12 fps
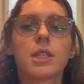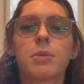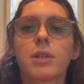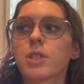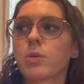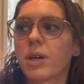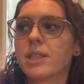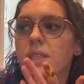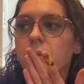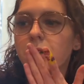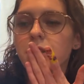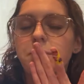I put twice as
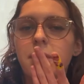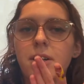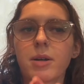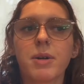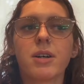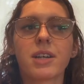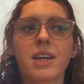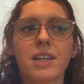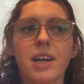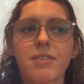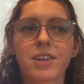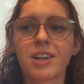much buttermilk in.
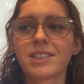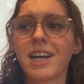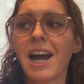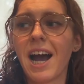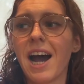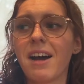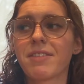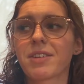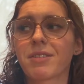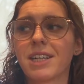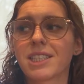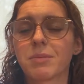I forgot to half the
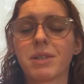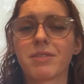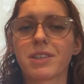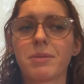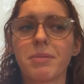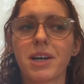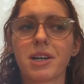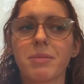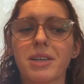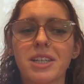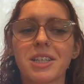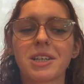recipe for the
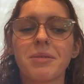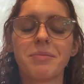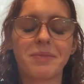buttermilk.